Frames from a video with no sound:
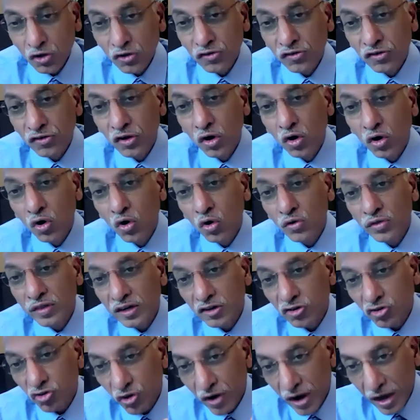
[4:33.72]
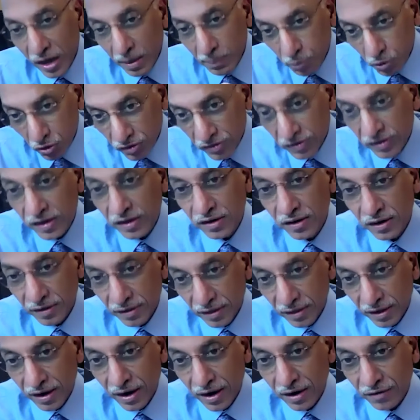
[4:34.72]
So the trial proceeded
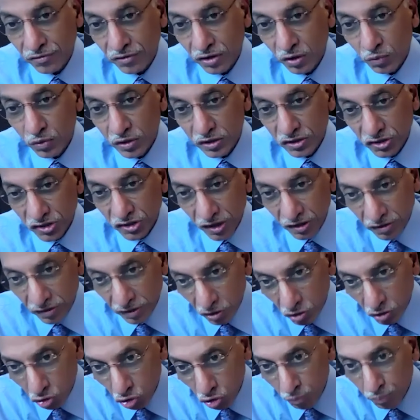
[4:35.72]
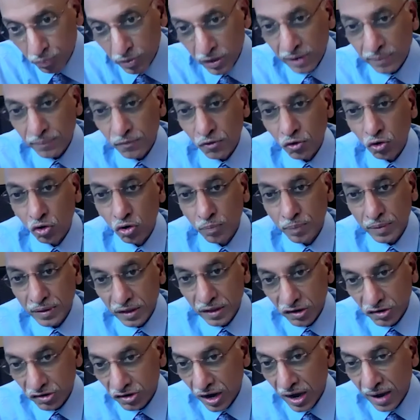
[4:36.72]
thereafter with just the 2 p.m. group and the
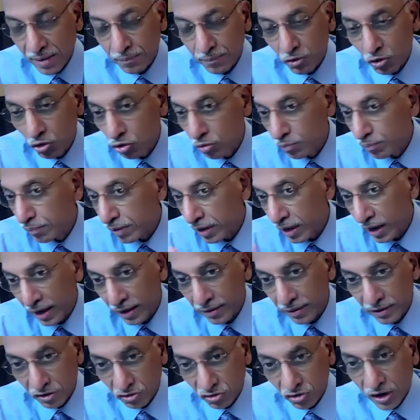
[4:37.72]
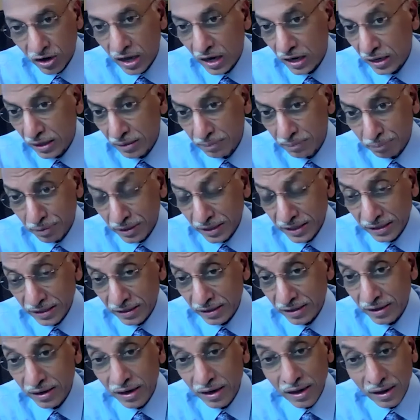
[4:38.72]
sham group, and the trial
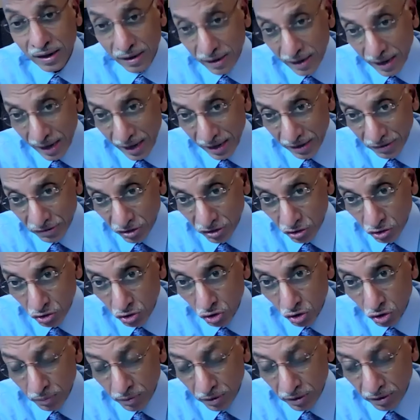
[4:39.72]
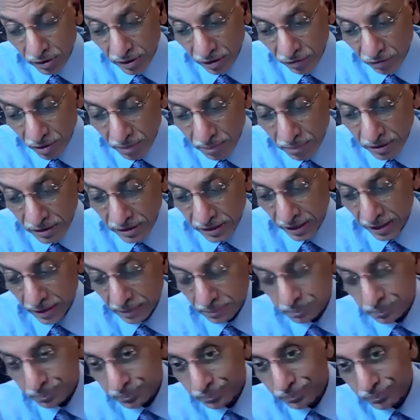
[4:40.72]
completed last October and November time